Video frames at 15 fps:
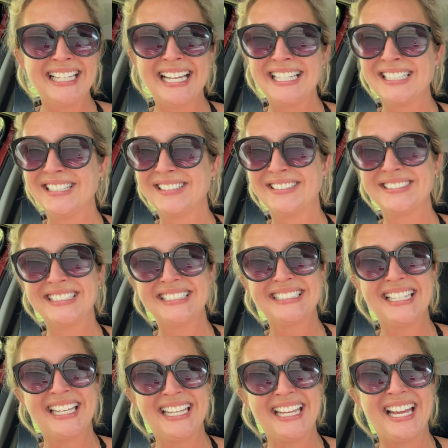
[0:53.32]
So just
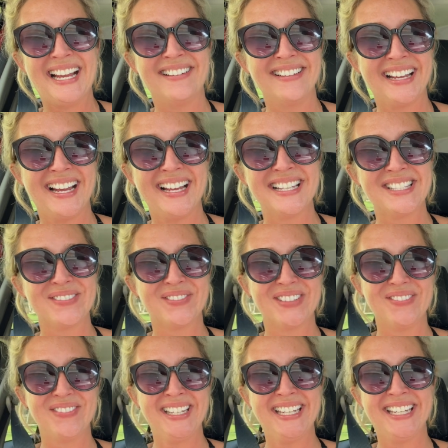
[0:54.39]
hang out guys for the
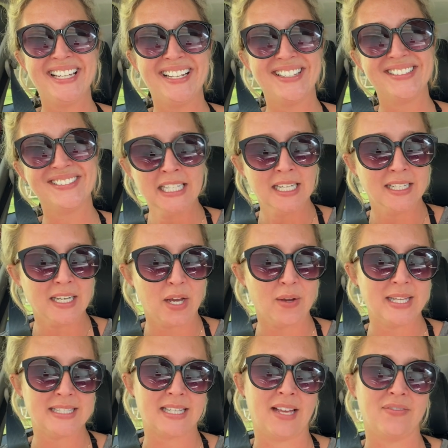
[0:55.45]
video. No,
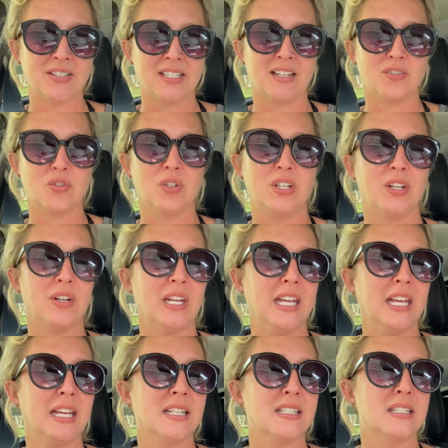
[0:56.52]
his life is not truly going to
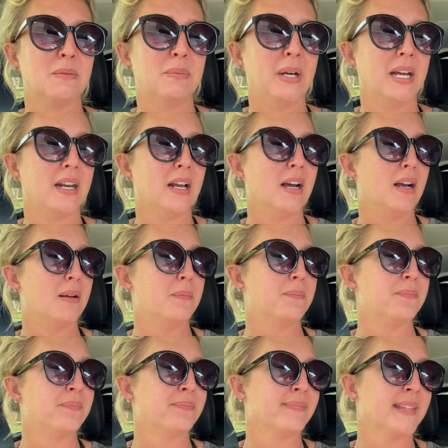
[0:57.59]
end, but um,
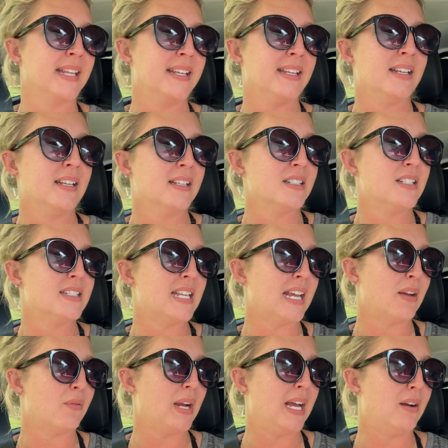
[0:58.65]
just hang
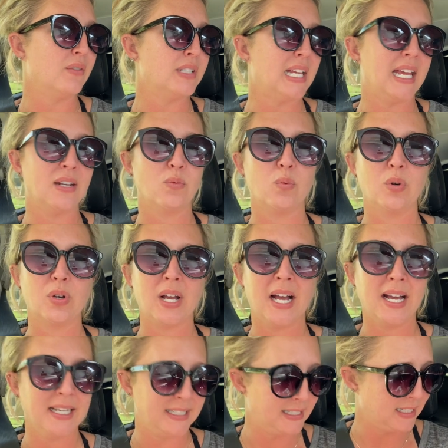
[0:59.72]
around and we'll
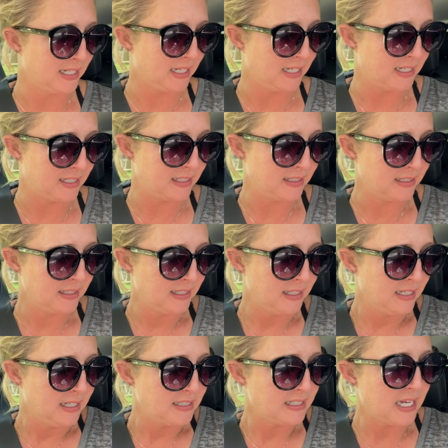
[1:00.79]
kind of
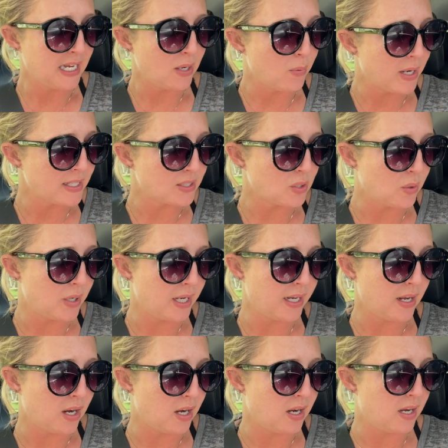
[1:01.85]
tell you what's going
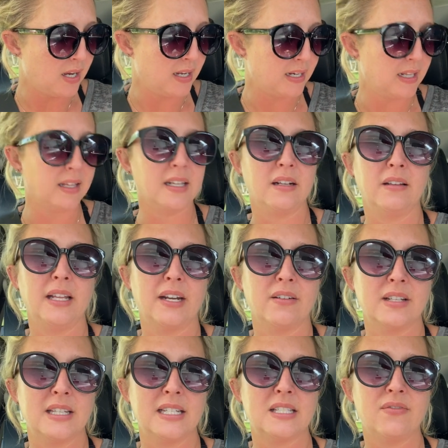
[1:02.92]
on a little later in this